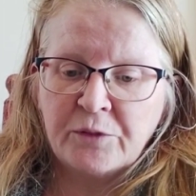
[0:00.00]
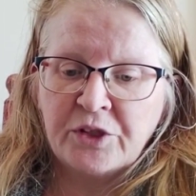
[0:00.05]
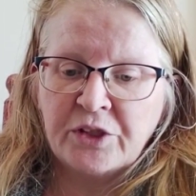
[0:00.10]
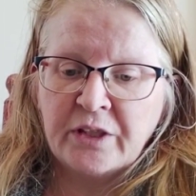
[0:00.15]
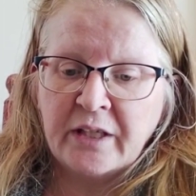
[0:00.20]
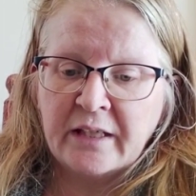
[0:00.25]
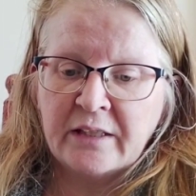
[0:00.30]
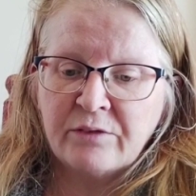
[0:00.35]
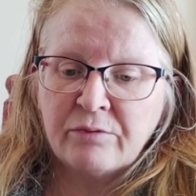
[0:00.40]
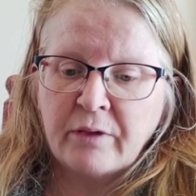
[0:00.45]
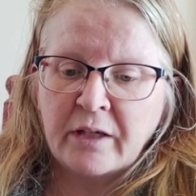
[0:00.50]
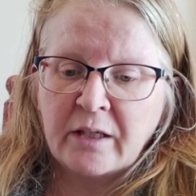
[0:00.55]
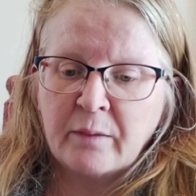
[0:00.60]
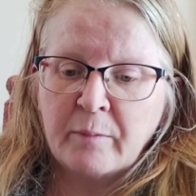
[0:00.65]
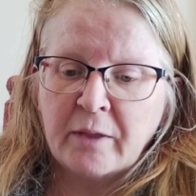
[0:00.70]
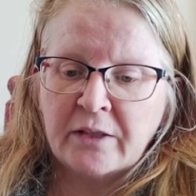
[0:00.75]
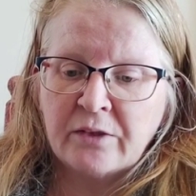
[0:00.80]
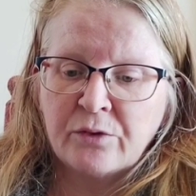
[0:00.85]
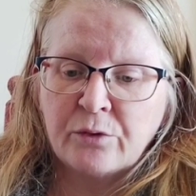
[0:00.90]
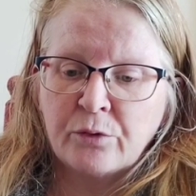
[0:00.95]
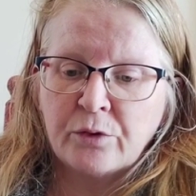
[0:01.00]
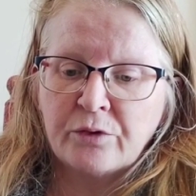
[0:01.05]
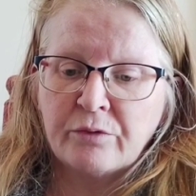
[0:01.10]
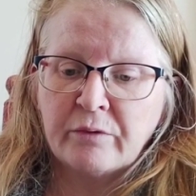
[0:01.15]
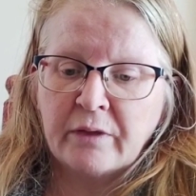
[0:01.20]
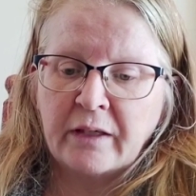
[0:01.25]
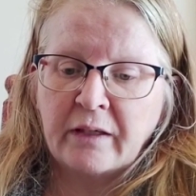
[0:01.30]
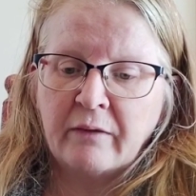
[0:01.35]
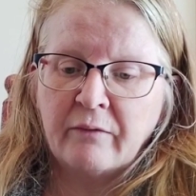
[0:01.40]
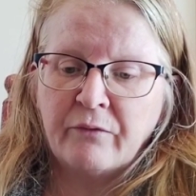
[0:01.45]
Jeanette recommends
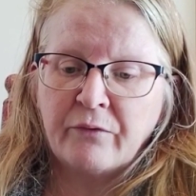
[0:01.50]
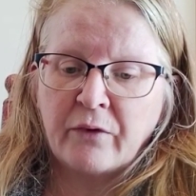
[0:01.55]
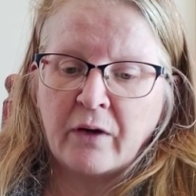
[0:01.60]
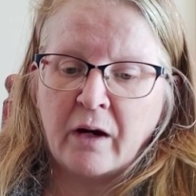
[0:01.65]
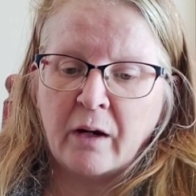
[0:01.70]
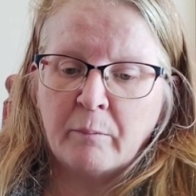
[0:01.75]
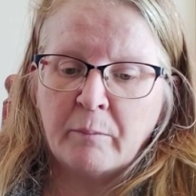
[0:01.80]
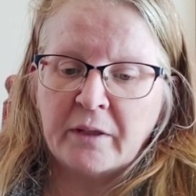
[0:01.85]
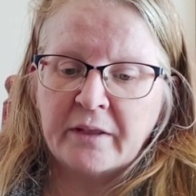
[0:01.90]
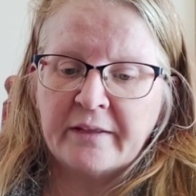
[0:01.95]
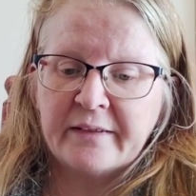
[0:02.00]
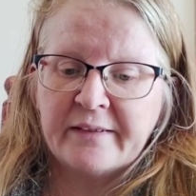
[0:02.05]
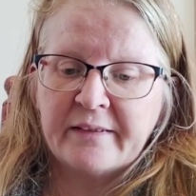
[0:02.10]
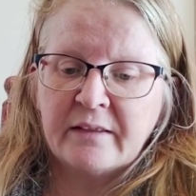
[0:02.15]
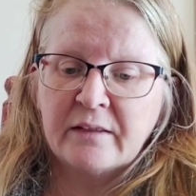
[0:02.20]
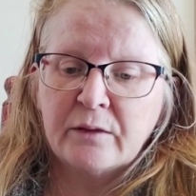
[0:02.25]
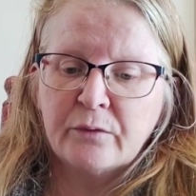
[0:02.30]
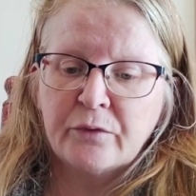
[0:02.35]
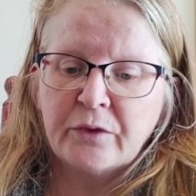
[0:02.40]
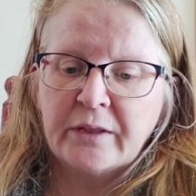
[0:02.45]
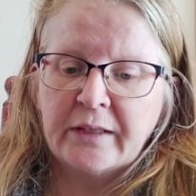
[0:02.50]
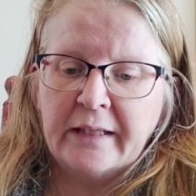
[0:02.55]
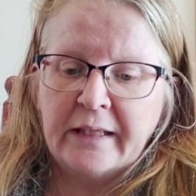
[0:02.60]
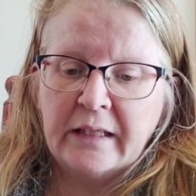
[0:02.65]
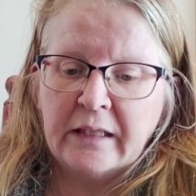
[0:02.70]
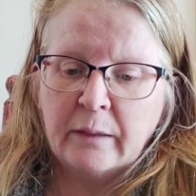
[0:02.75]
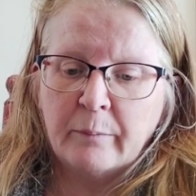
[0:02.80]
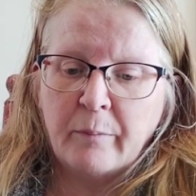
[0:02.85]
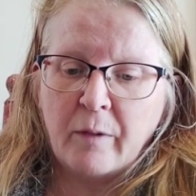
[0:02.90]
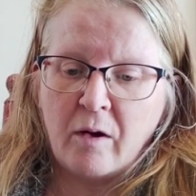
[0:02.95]
ordering from the Silver
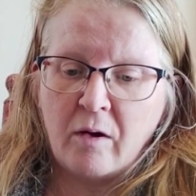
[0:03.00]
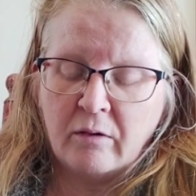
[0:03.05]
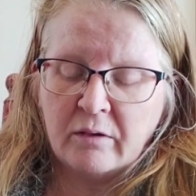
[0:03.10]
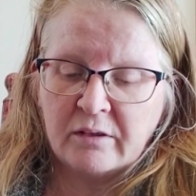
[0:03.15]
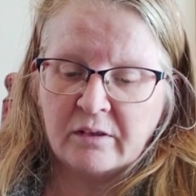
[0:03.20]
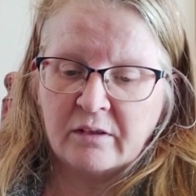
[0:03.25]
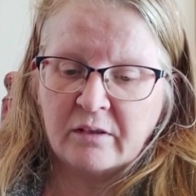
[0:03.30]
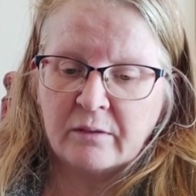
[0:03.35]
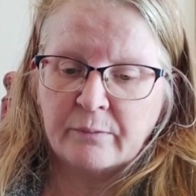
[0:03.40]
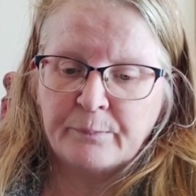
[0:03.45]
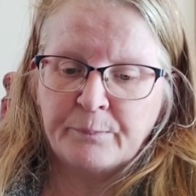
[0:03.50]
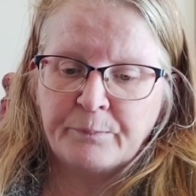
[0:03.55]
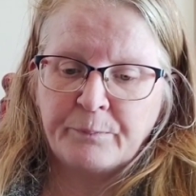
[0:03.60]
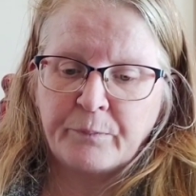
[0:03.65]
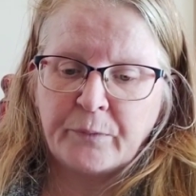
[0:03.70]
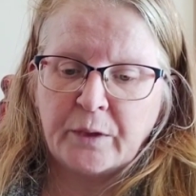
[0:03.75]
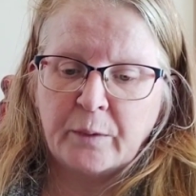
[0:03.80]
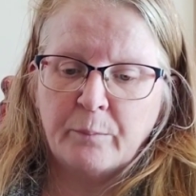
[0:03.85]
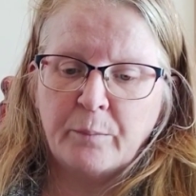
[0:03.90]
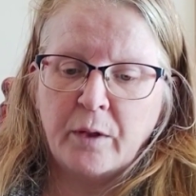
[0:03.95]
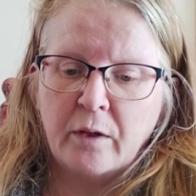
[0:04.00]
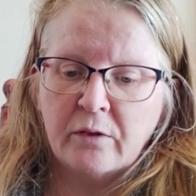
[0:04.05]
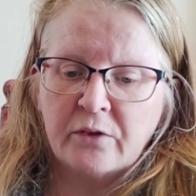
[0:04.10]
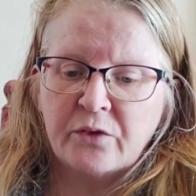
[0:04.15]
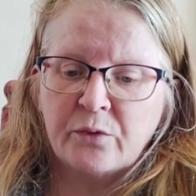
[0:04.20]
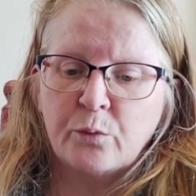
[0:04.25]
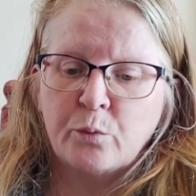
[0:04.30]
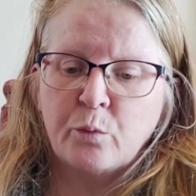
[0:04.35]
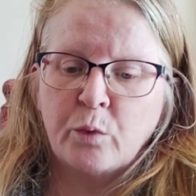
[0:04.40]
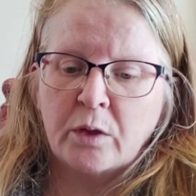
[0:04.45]
Needle Box,
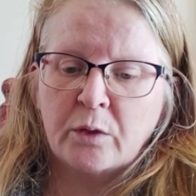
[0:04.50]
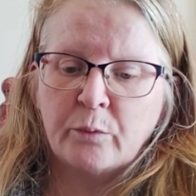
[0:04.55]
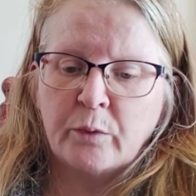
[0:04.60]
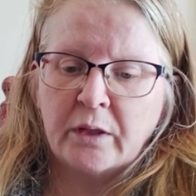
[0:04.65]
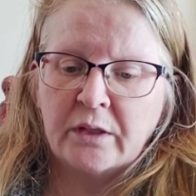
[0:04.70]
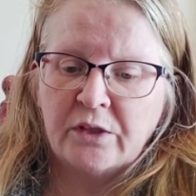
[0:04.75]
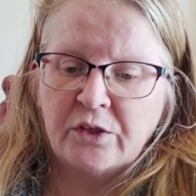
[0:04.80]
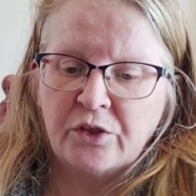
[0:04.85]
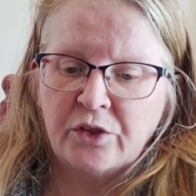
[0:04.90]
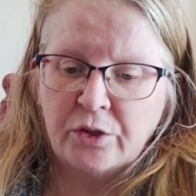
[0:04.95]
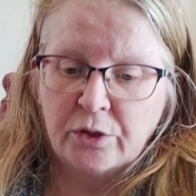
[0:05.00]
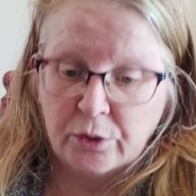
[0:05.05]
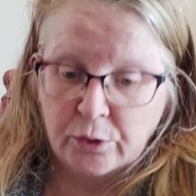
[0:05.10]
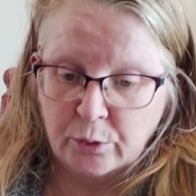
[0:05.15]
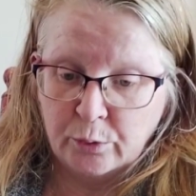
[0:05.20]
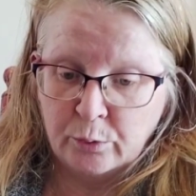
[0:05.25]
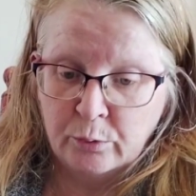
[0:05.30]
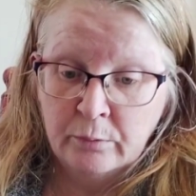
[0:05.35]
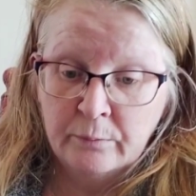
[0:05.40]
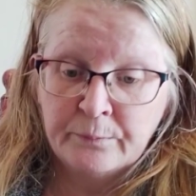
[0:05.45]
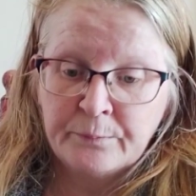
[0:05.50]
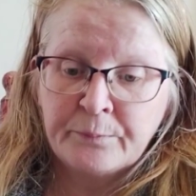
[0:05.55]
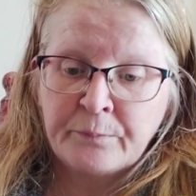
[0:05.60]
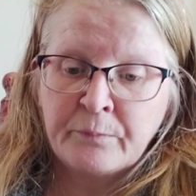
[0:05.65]
Box 112,